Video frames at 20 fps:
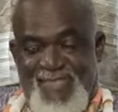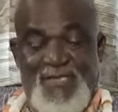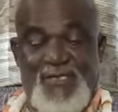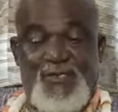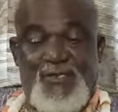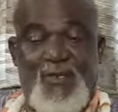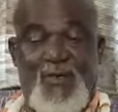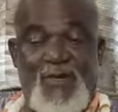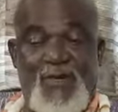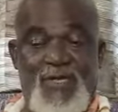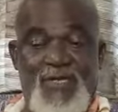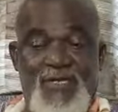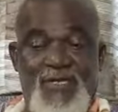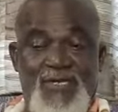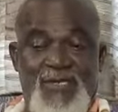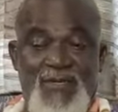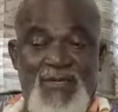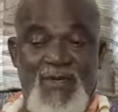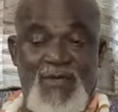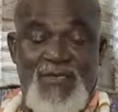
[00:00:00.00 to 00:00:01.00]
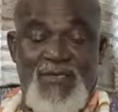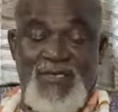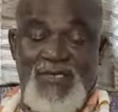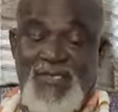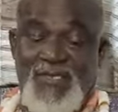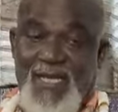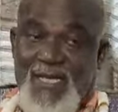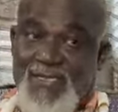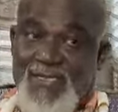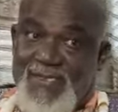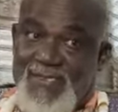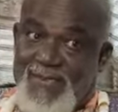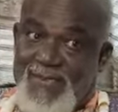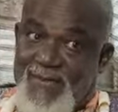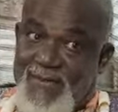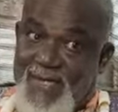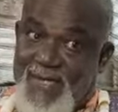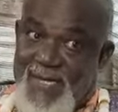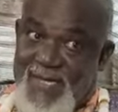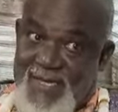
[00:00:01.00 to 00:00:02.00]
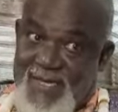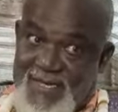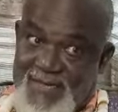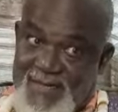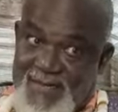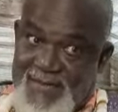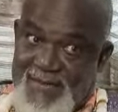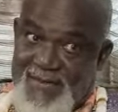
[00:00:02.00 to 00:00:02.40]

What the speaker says: This story did not start today.